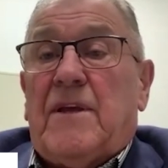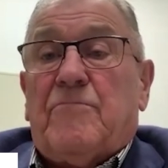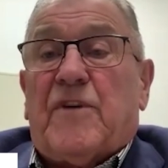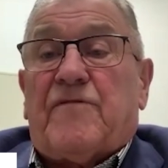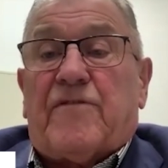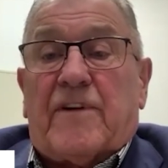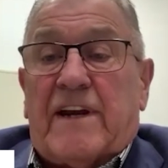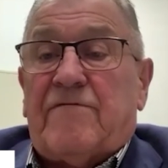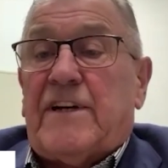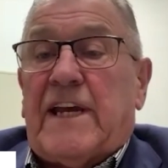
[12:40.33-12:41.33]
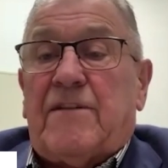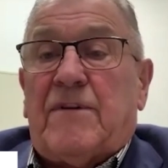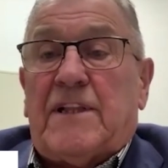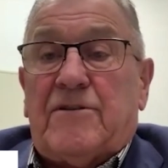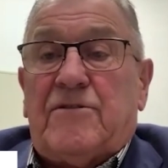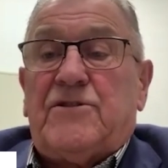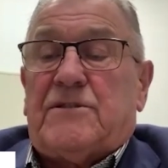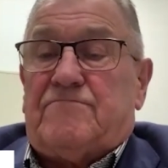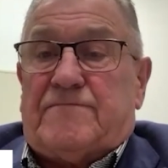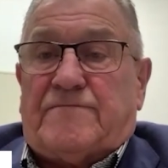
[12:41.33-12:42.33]
But for every day we lose,
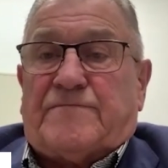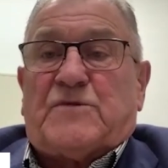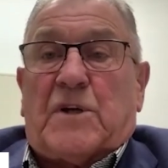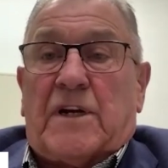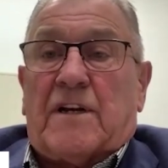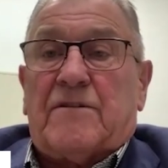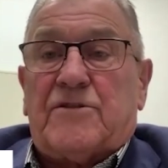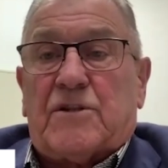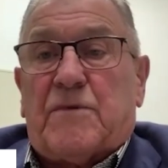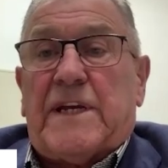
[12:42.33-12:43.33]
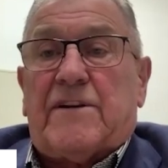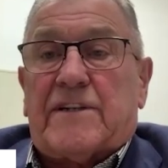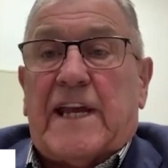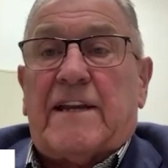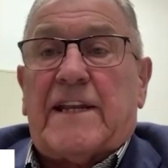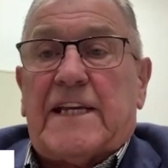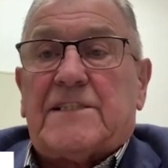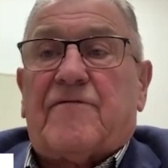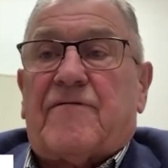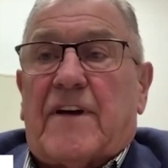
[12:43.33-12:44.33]
we're going to lose a week or ten days
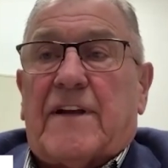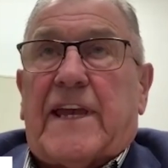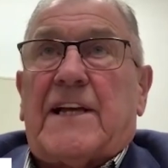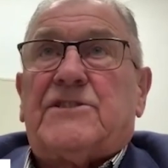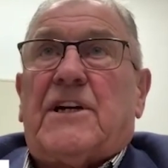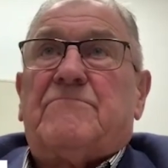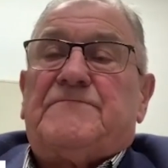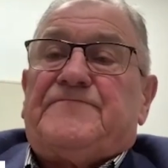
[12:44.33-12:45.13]
of uh, catch up.